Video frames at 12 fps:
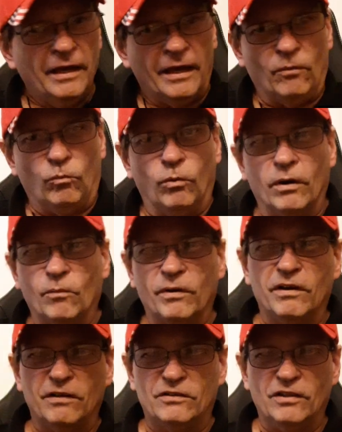And what are we
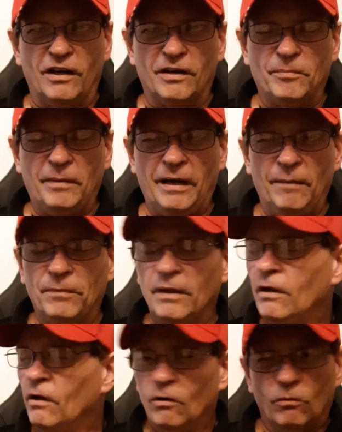going to talk about?
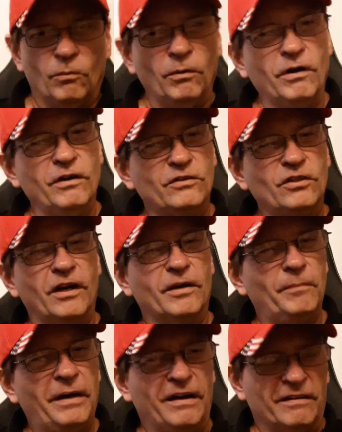Well, we're going to talk
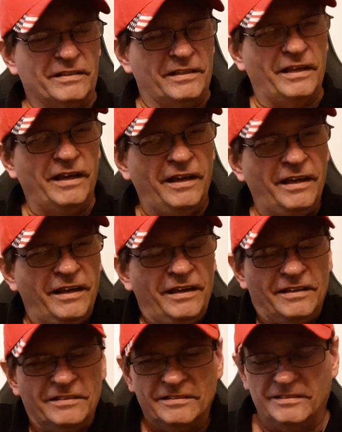about
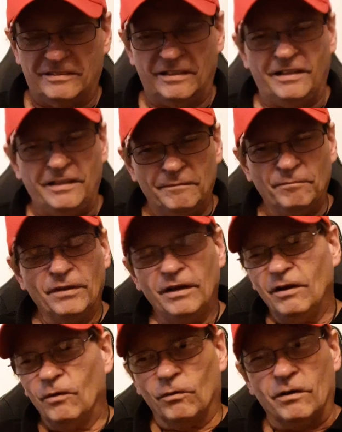Kansas City.
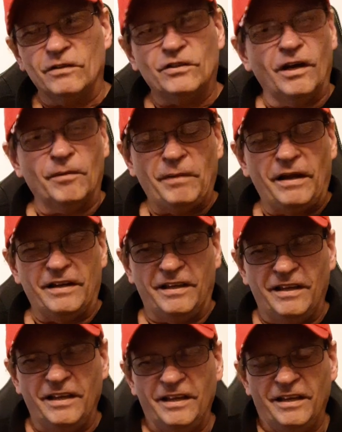We're going to talk about
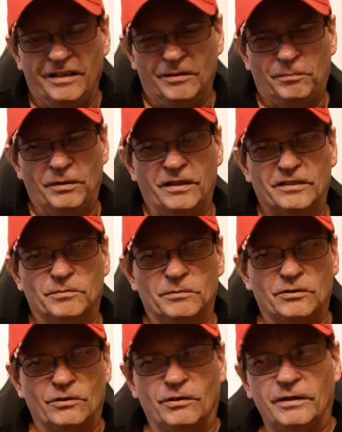Independence,
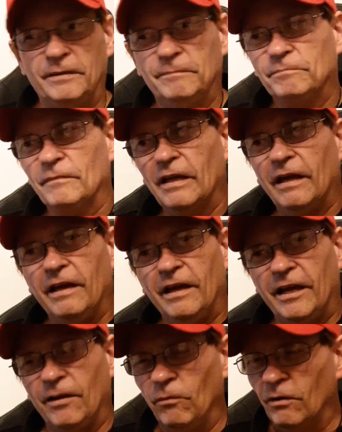Missouri.
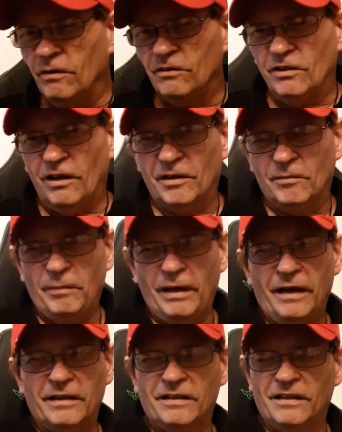And we're going to talk
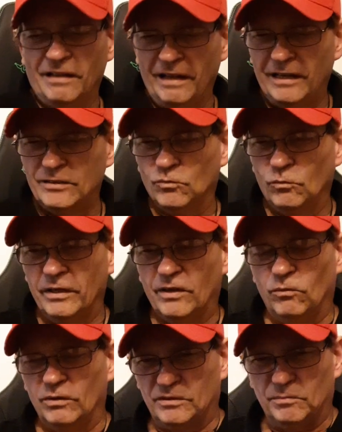about in the last
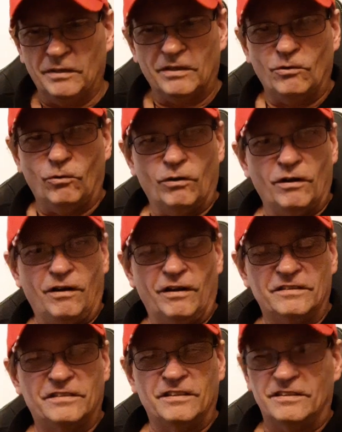week what's been going
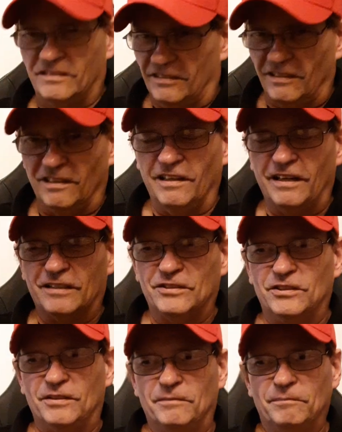on since the
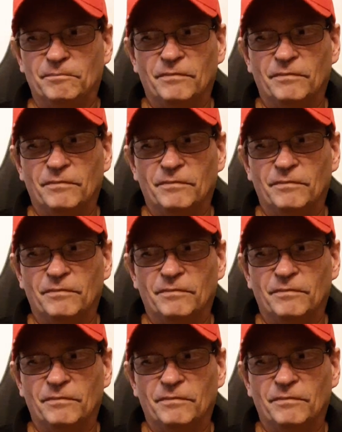election.